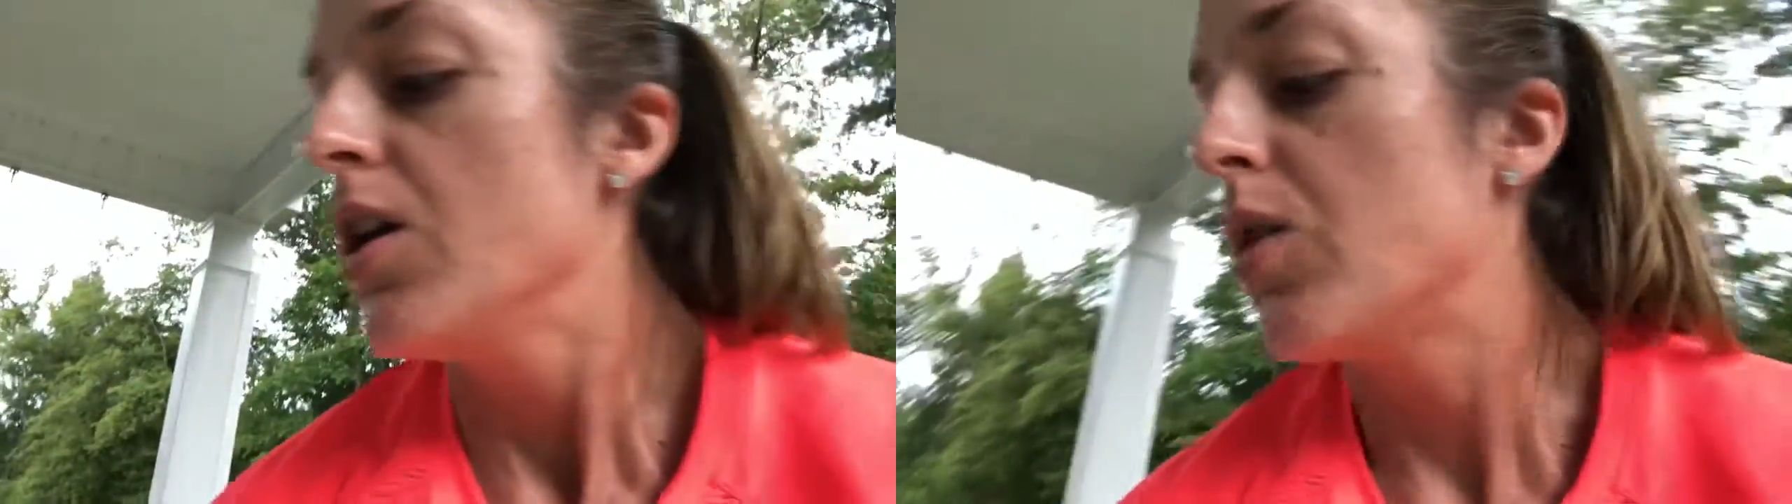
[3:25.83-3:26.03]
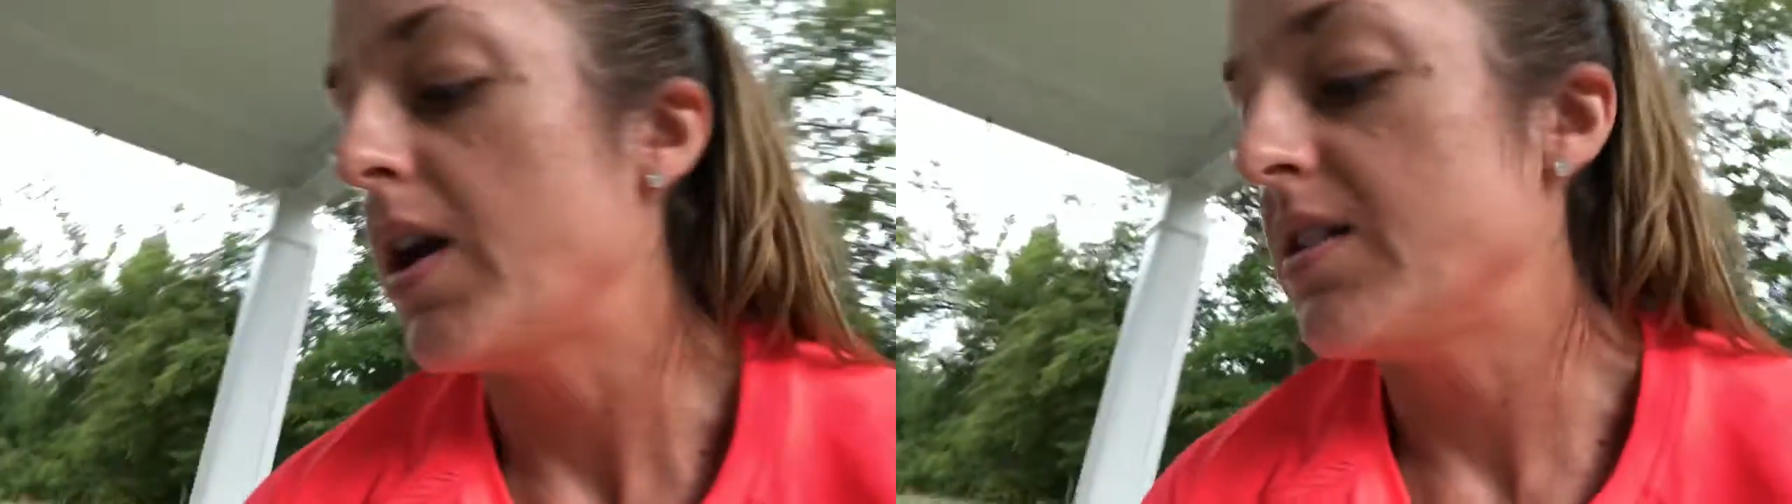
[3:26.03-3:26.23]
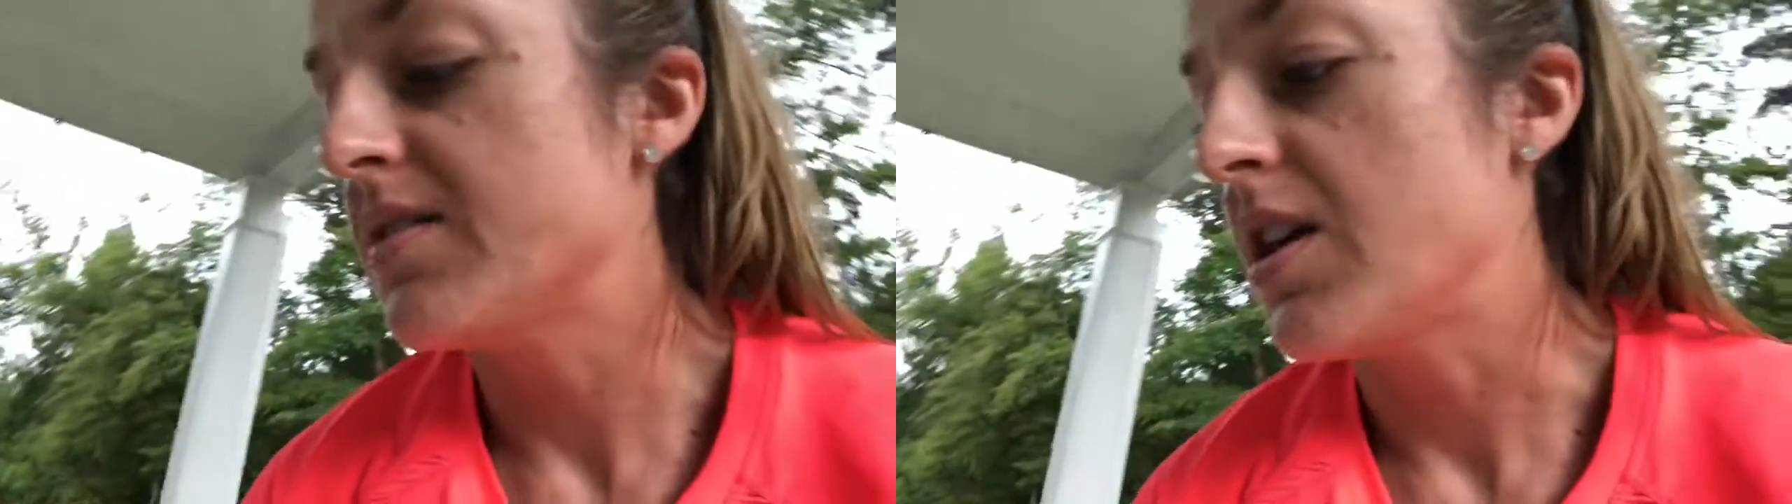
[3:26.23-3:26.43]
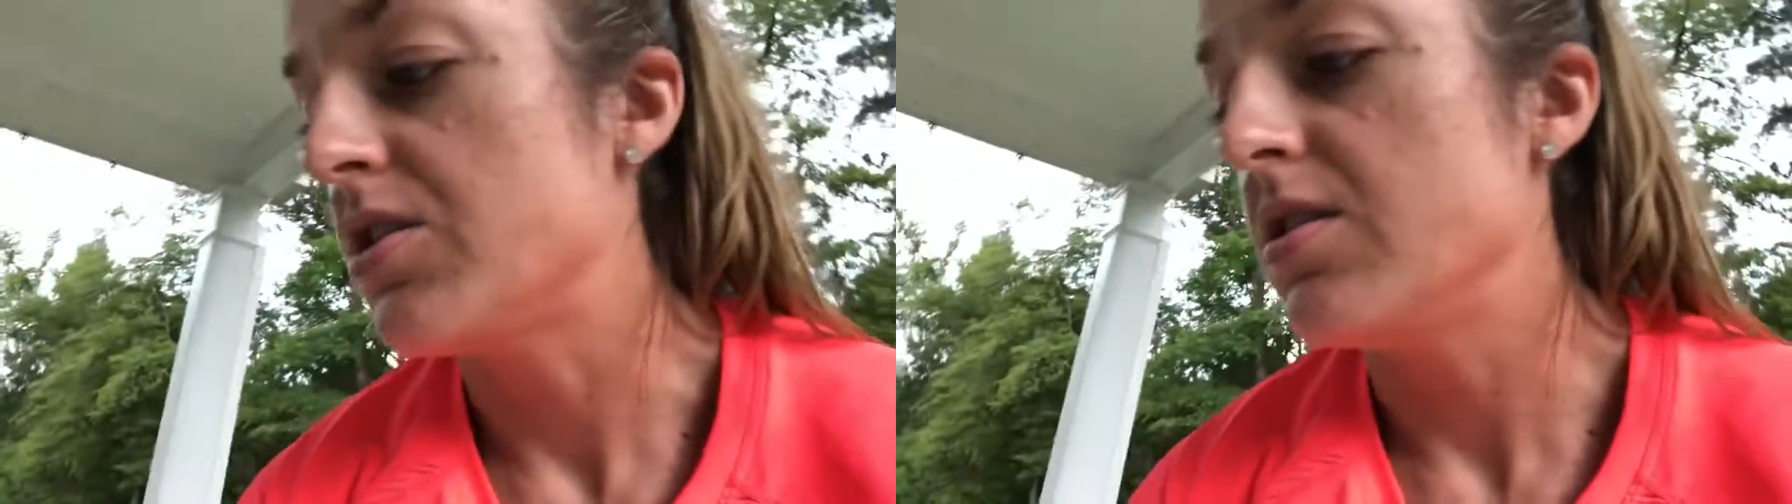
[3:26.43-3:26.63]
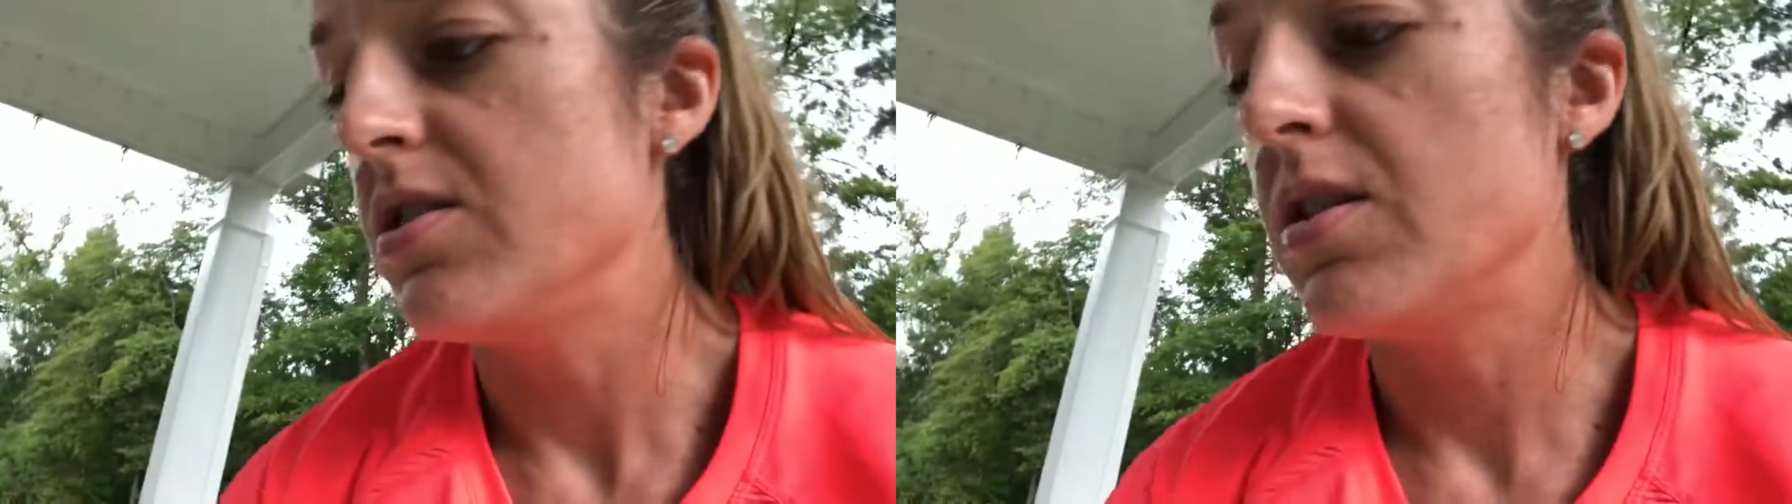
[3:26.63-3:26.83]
great discussions.